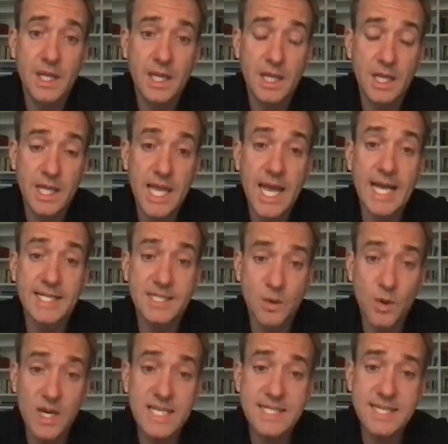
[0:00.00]
Yeah, it's
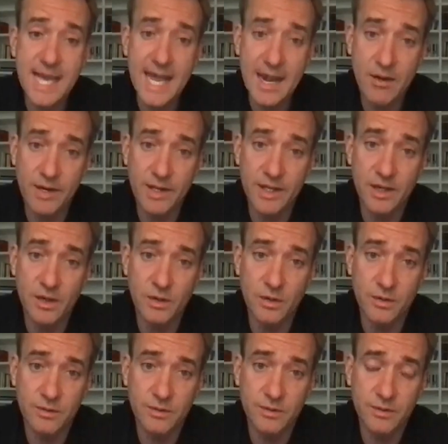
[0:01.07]
quite scary, the
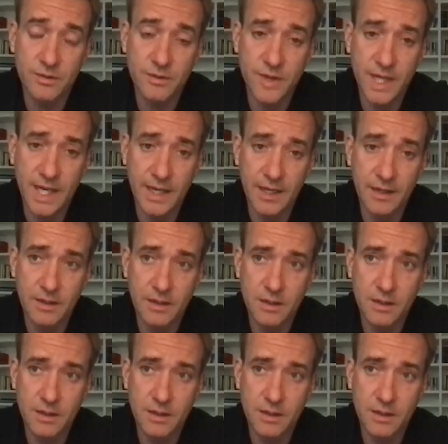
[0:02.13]
whole thing.